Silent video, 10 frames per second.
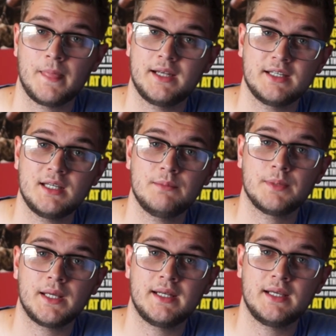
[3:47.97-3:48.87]
and you keep
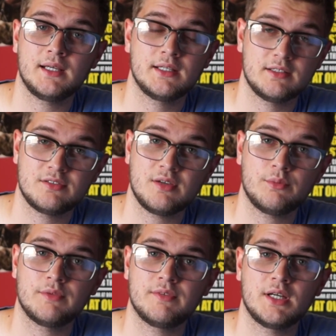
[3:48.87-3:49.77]
playing it, you stick
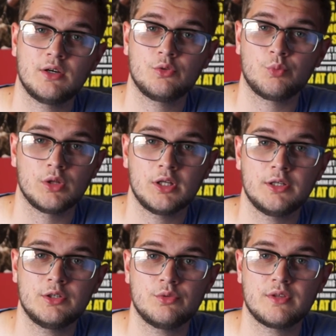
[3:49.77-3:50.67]
with the videos, we'll
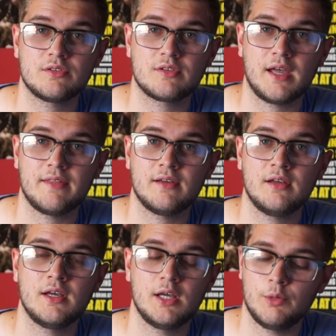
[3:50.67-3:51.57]
learn new things together,
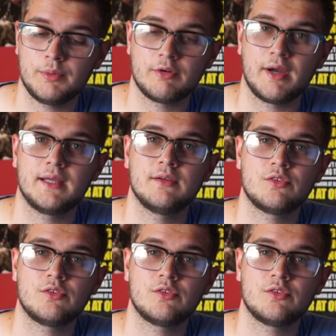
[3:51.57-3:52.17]
it'll be great.